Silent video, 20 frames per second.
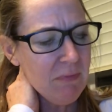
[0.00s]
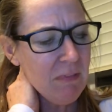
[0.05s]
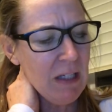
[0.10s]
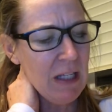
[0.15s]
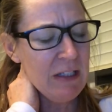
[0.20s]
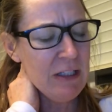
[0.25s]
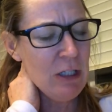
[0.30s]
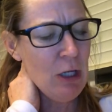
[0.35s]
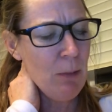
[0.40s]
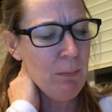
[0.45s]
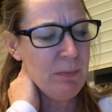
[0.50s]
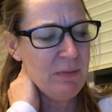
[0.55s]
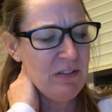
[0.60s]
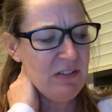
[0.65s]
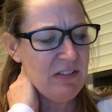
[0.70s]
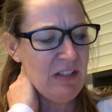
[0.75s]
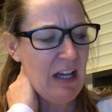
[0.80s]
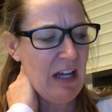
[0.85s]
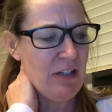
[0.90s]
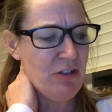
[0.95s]
He opened his
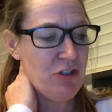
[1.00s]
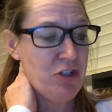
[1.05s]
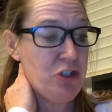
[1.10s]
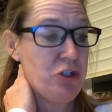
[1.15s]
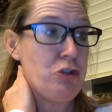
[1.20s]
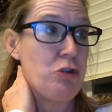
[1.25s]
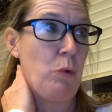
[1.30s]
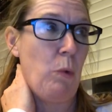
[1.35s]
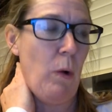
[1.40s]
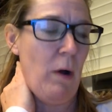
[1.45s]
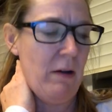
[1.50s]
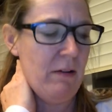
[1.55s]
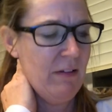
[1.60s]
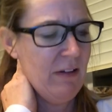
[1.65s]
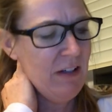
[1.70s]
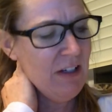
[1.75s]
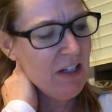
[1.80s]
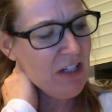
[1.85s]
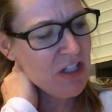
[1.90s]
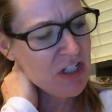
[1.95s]
eyes. Sure.
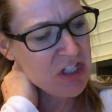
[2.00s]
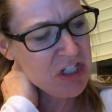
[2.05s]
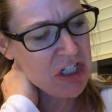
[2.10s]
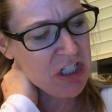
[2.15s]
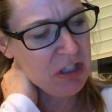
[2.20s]
She